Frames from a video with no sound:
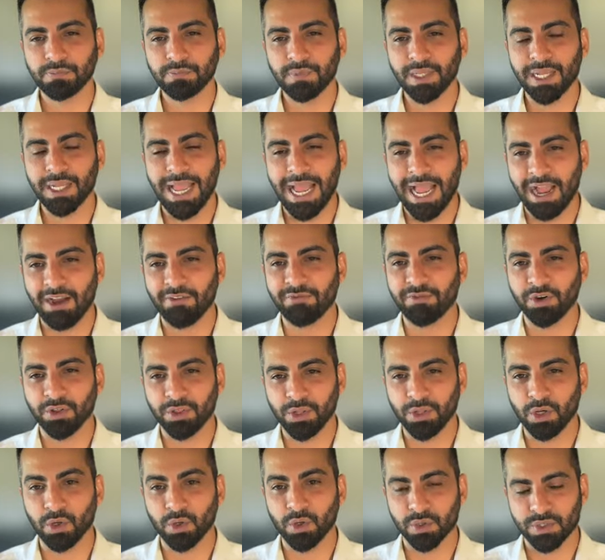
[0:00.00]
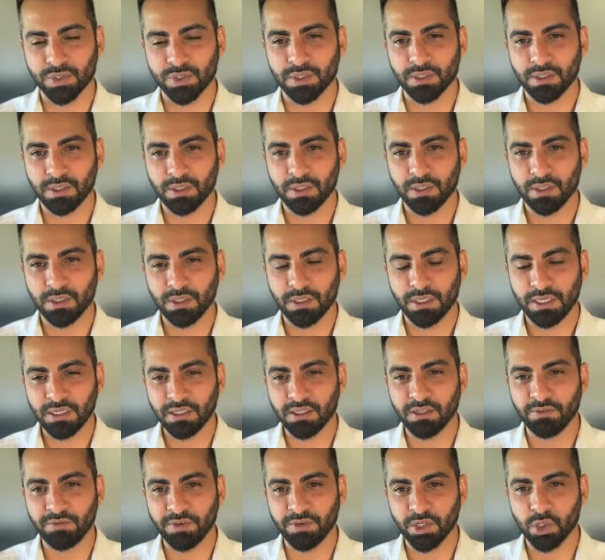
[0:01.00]
after those
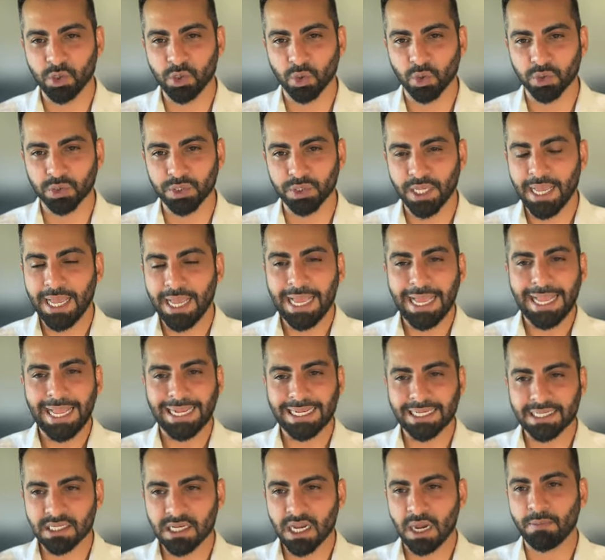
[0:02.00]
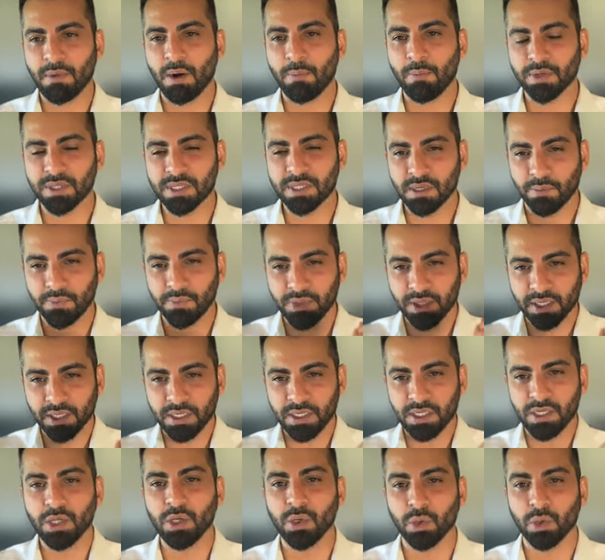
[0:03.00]
individuals, has come up with something
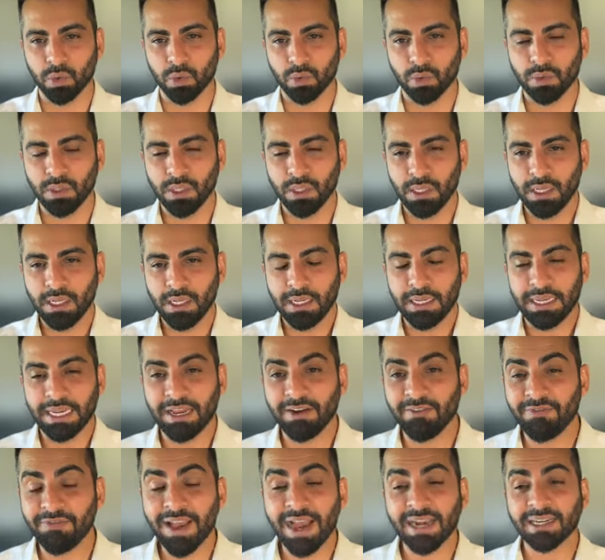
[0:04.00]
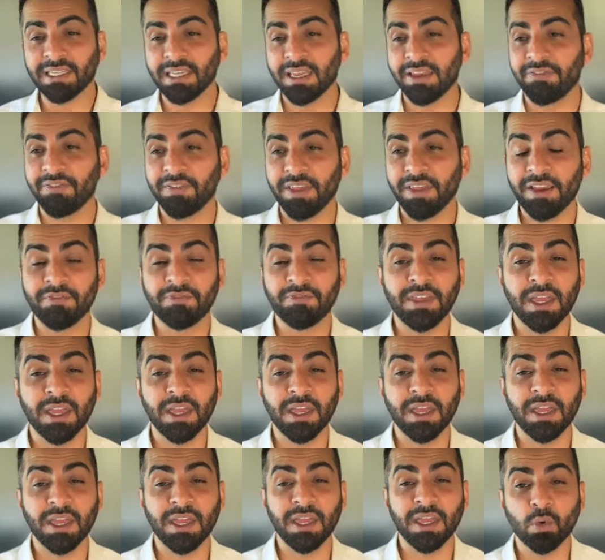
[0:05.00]
new. In fact, if they
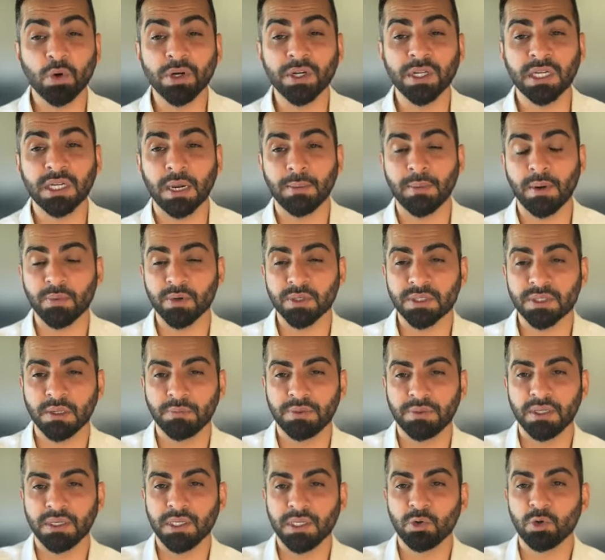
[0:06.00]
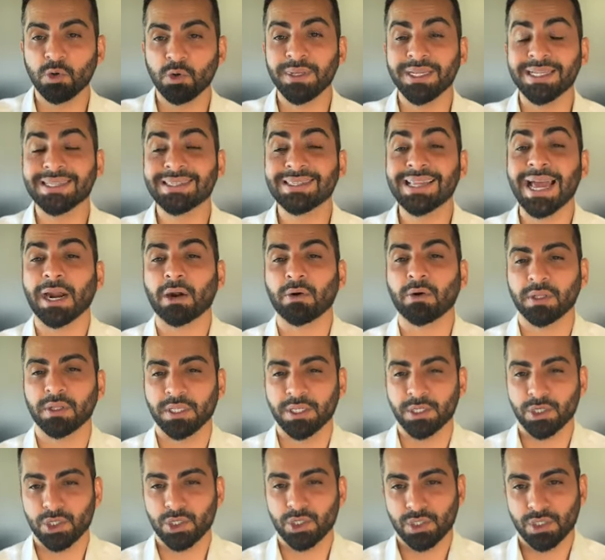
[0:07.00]
were to come up with something, it would be
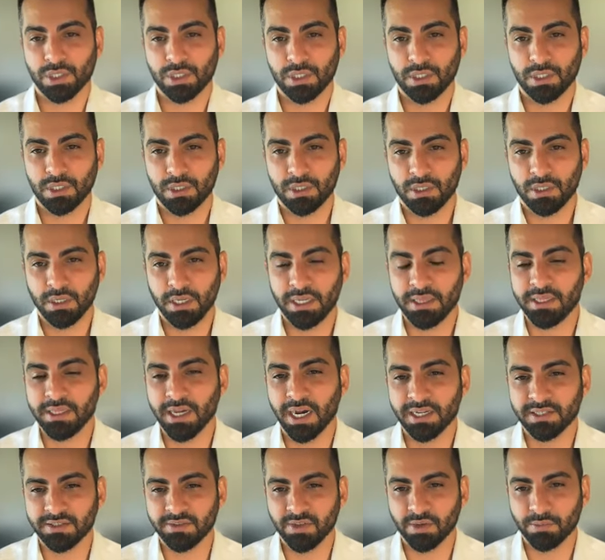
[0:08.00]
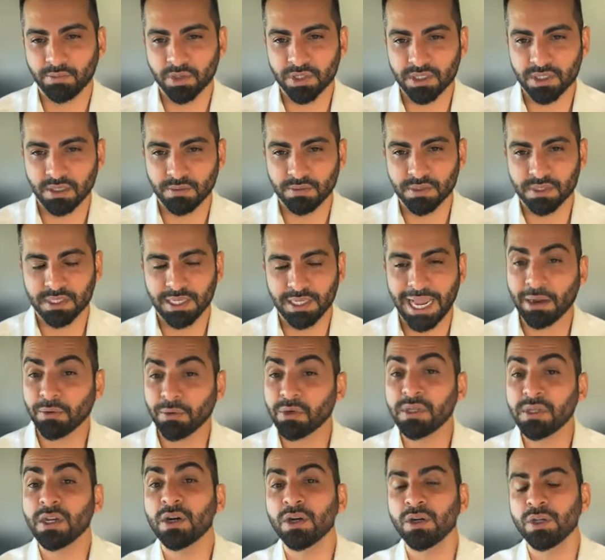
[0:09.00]
sacrilege in the eyes of the Muslims. How
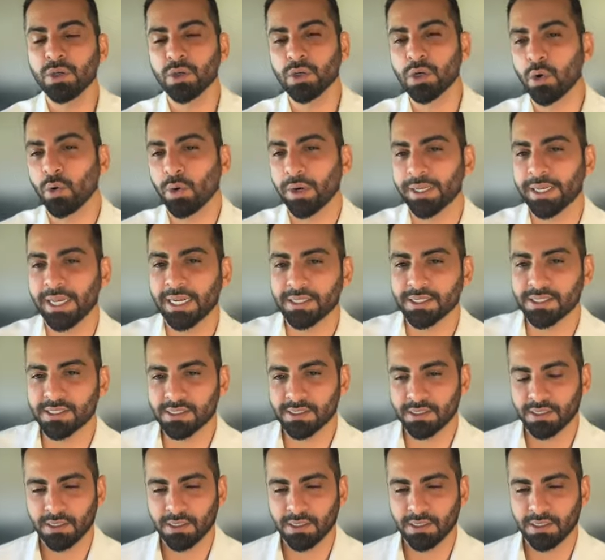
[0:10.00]
dare you go against